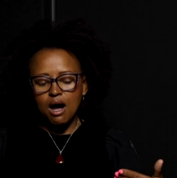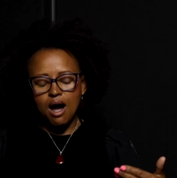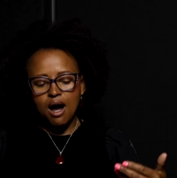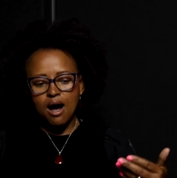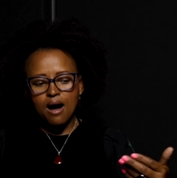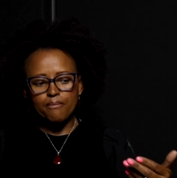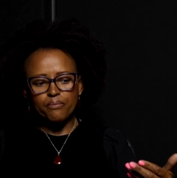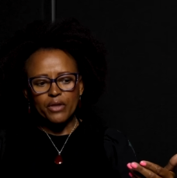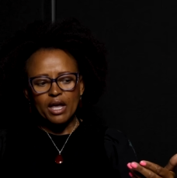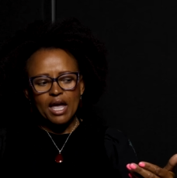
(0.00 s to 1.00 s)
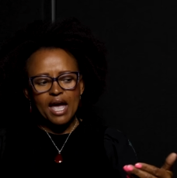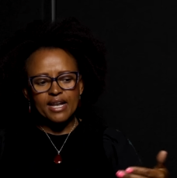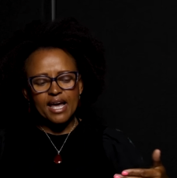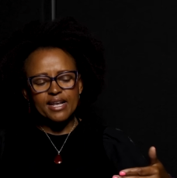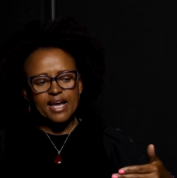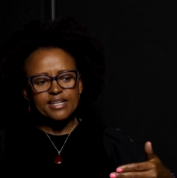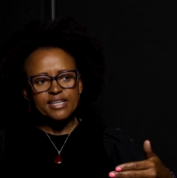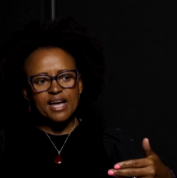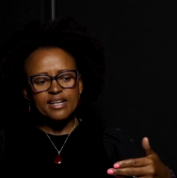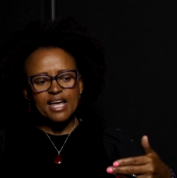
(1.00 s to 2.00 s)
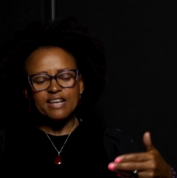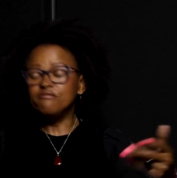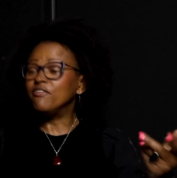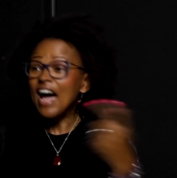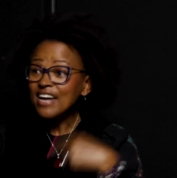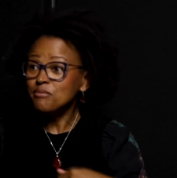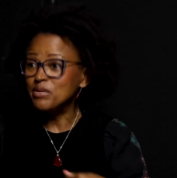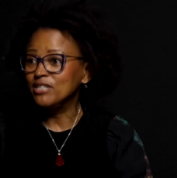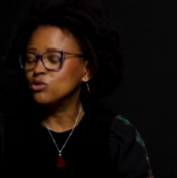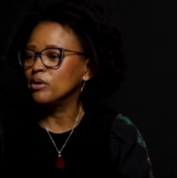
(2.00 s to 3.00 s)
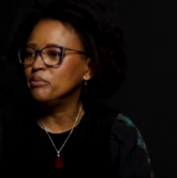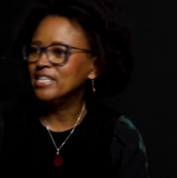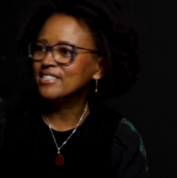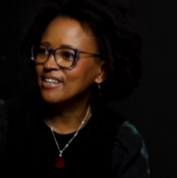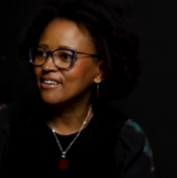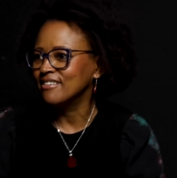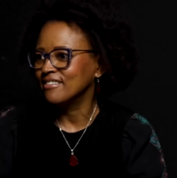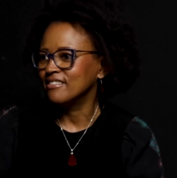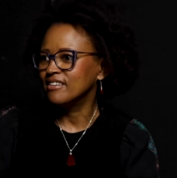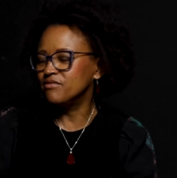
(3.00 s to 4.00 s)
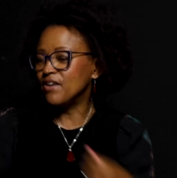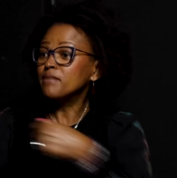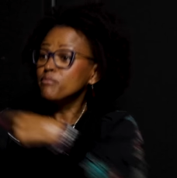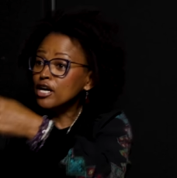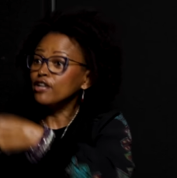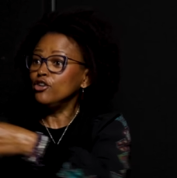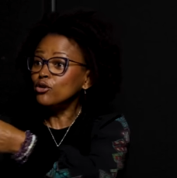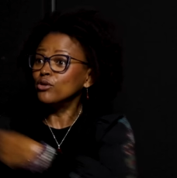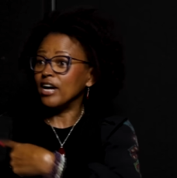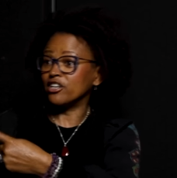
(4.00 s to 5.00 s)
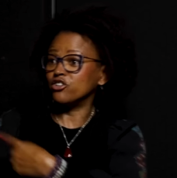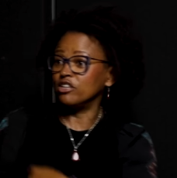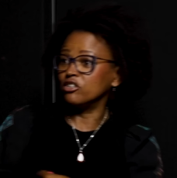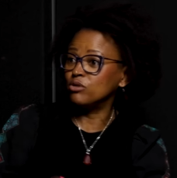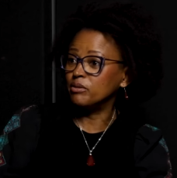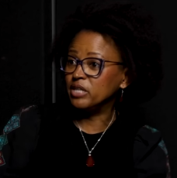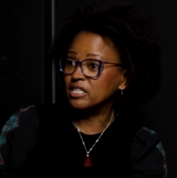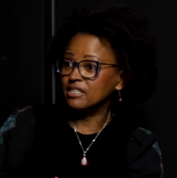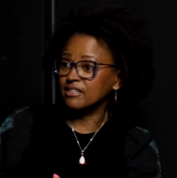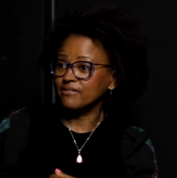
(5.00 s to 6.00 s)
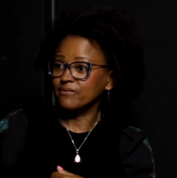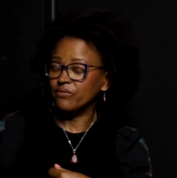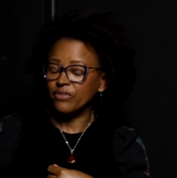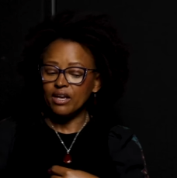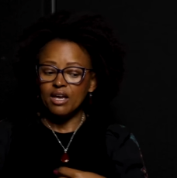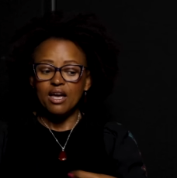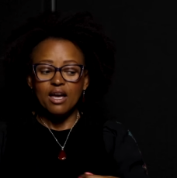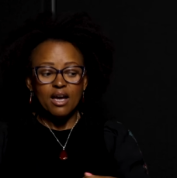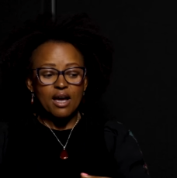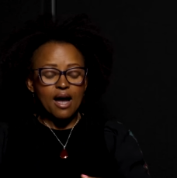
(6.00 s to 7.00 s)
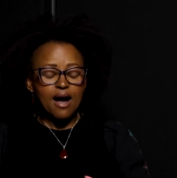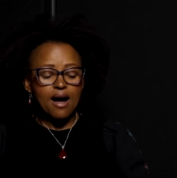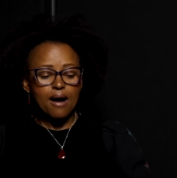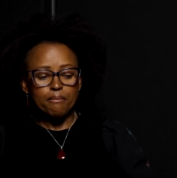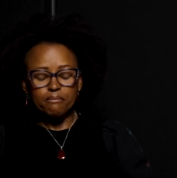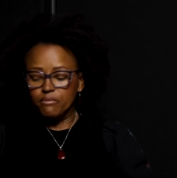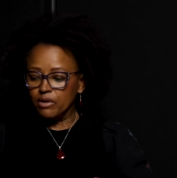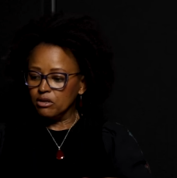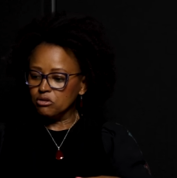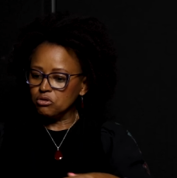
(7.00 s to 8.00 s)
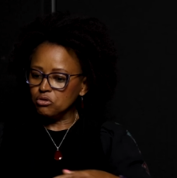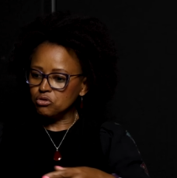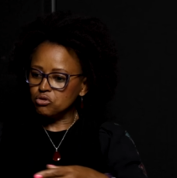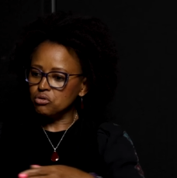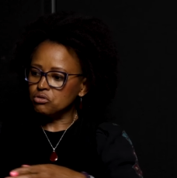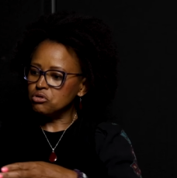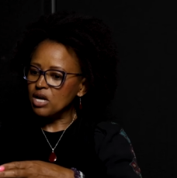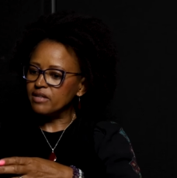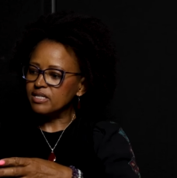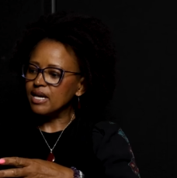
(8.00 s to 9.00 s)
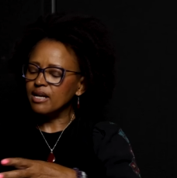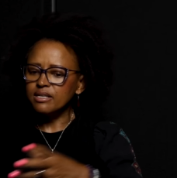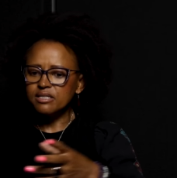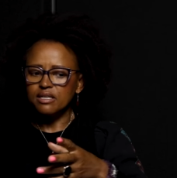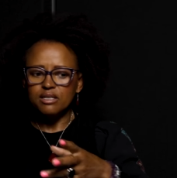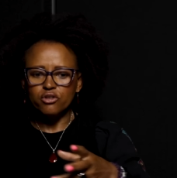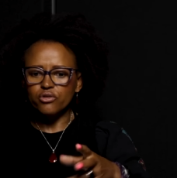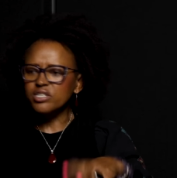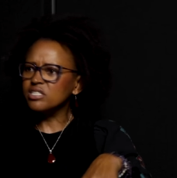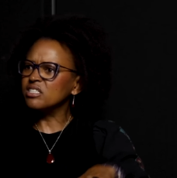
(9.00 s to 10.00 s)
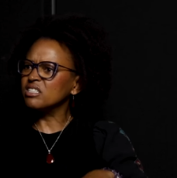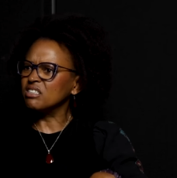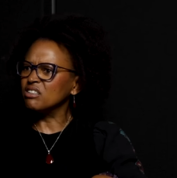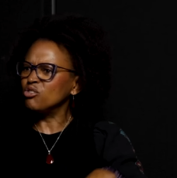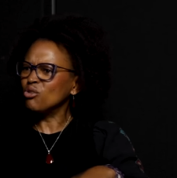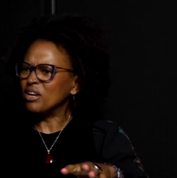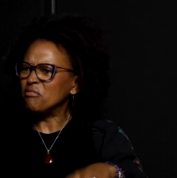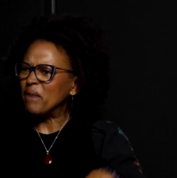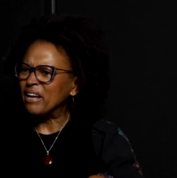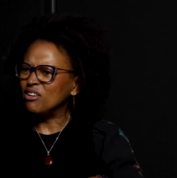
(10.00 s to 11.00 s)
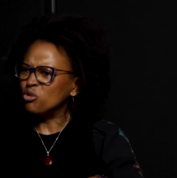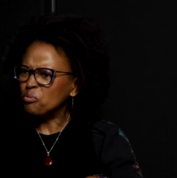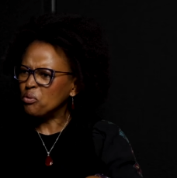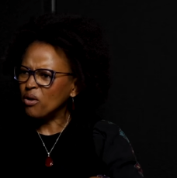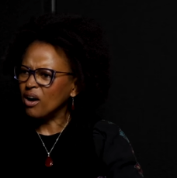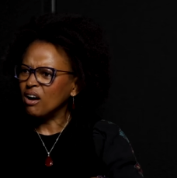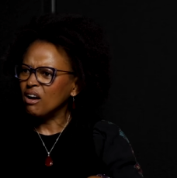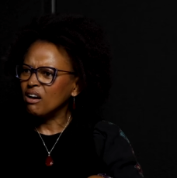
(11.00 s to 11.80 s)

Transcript: um, and, and, and, and invite me to a meeting, invite me and you actually to a meeting. Um, to, to and say, listen, you're a citizen, you don't have money, you're poor.